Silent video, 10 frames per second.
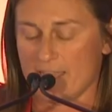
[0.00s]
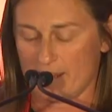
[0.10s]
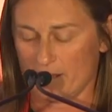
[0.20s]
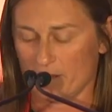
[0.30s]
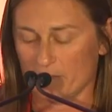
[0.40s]

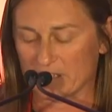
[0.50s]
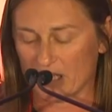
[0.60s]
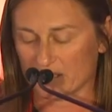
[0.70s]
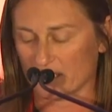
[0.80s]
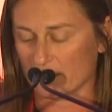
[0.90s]
It
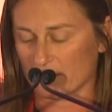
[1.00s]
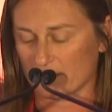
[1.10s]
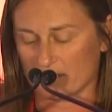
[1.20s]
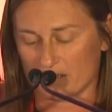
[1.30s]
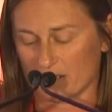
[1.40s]
doesn't
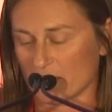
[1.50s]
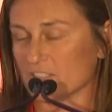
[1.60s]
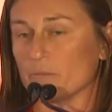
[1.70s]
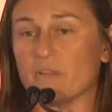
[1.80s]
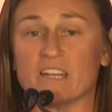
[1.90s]

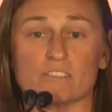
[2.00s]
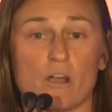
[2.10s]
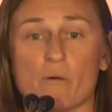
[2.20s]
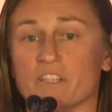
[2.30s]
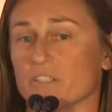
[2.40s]
mean it's
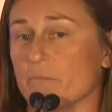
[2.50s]
always